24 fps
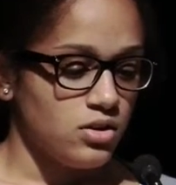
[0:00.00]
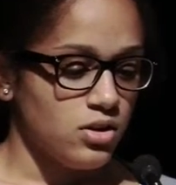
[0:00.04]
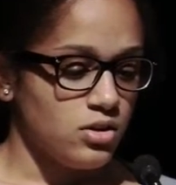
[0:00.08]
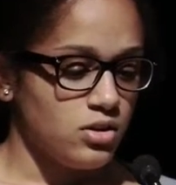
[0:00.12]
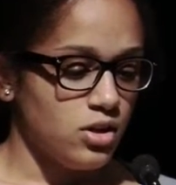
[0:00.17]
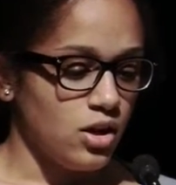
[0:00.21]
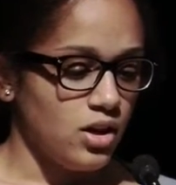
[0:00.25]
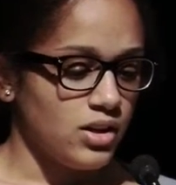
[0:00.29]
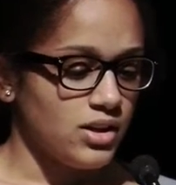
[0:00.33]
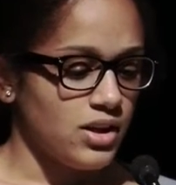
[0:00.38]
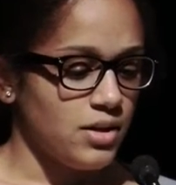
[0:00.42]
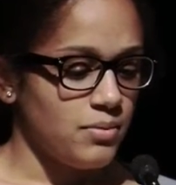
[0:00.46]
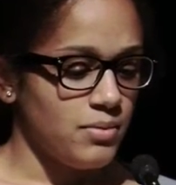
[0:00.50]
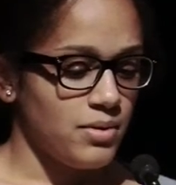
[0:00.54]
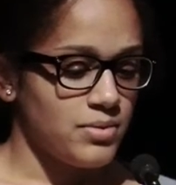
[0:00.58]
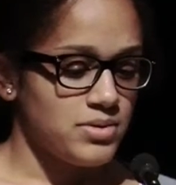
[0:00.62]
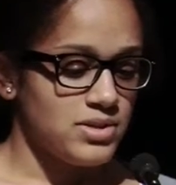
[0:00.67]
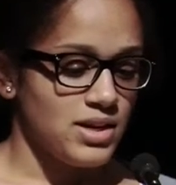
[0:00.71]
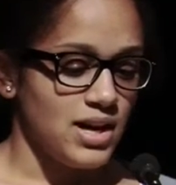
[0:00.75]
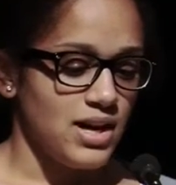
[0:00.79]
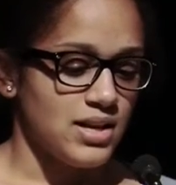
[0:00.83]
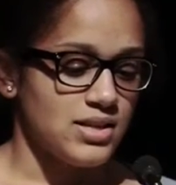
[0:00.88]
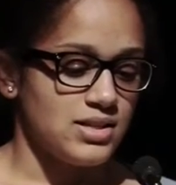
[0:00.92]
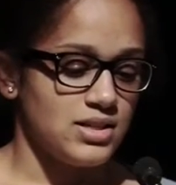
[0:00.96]
The dog came up
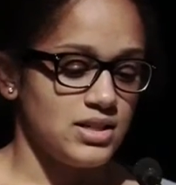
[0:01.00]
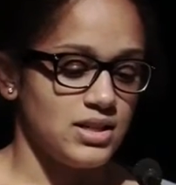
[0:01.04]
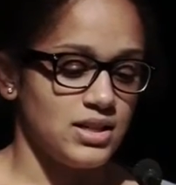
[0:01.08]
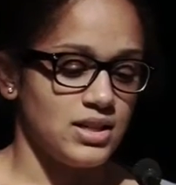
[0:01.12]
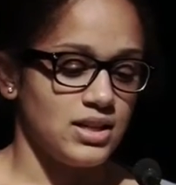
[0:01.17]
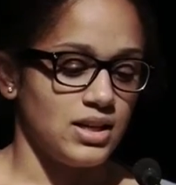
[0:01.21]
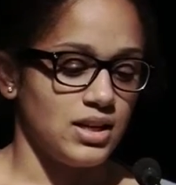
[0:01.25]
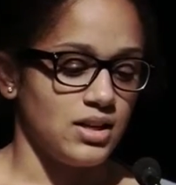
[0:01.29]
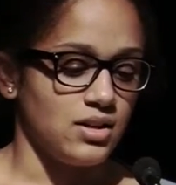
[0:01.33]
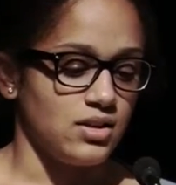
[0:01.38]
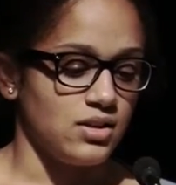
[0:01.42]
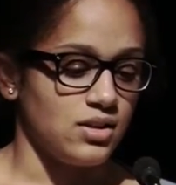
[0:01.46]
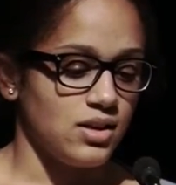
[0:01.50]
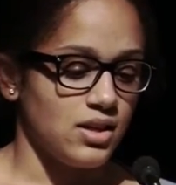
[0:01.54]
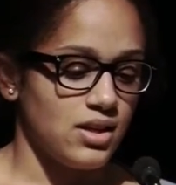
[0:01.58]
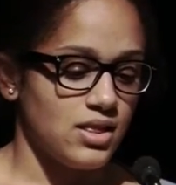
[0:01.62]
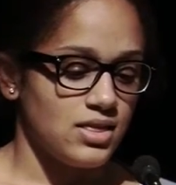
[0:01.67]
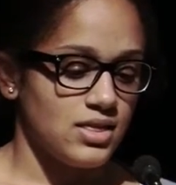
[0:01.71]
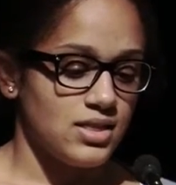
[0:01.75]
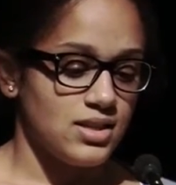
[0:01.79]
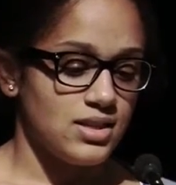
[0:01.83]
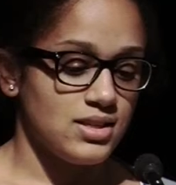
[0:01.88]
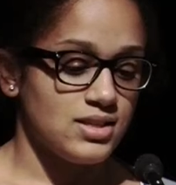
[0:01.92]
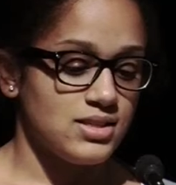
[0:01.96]
to Ashley again.
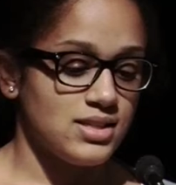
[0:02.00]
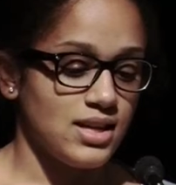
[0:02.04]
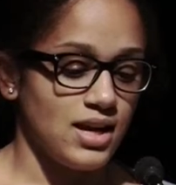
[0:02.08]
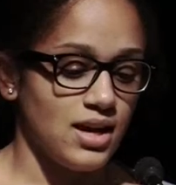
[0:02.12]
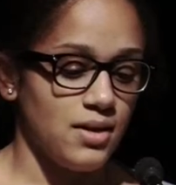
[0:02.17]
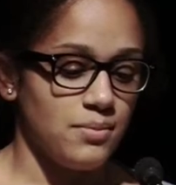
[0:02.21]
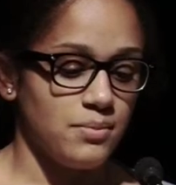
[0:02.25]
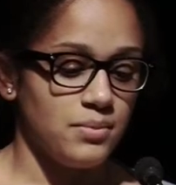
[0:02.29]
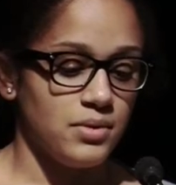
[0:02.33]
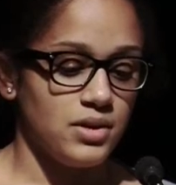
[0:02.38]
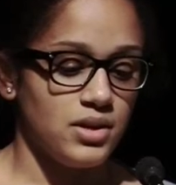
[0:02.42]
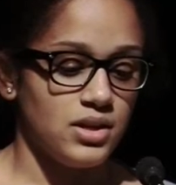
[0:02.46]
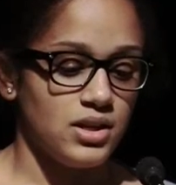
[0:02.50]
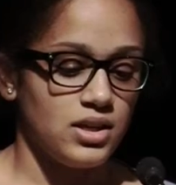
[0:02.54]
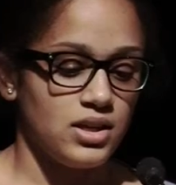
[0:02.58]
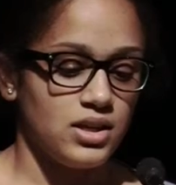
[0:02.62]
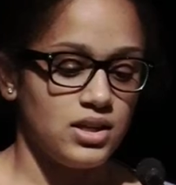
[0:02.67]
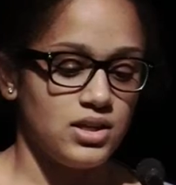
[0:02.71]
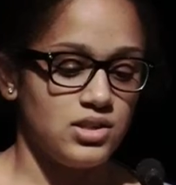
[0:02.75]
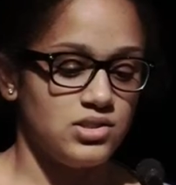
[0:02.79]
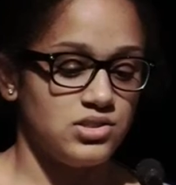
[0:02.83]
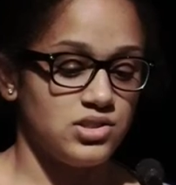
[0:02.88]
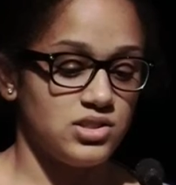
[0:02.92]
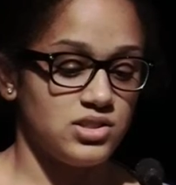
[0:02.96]
This time,
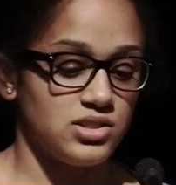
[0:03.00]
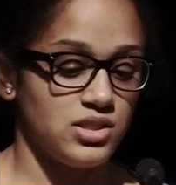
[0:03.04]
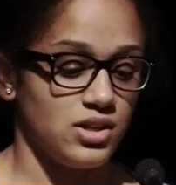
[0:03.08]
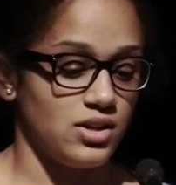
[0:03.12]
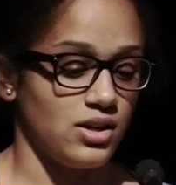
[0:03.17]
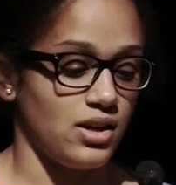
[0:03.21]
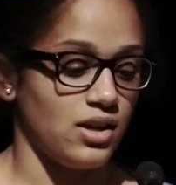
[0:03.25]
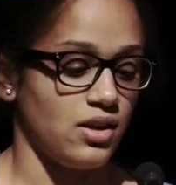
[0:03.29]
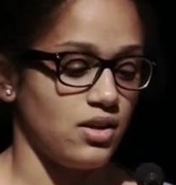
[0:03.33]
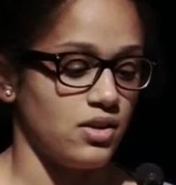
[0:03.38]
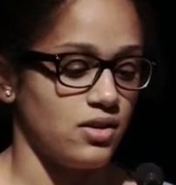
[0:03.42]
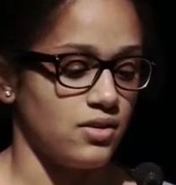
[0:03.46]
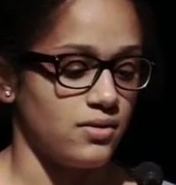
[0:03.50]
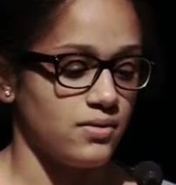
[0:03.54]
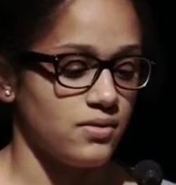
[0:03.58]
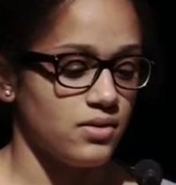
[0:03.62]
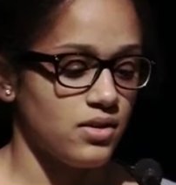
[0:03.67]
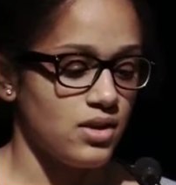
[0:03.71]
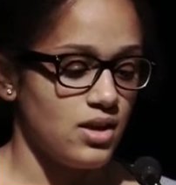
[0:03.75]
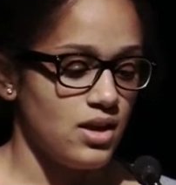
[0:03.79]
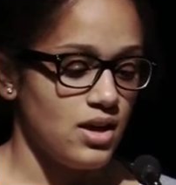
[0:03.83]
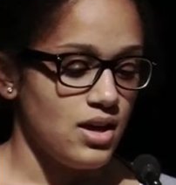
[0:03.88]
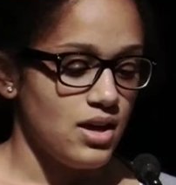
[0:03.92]
he just stared at her.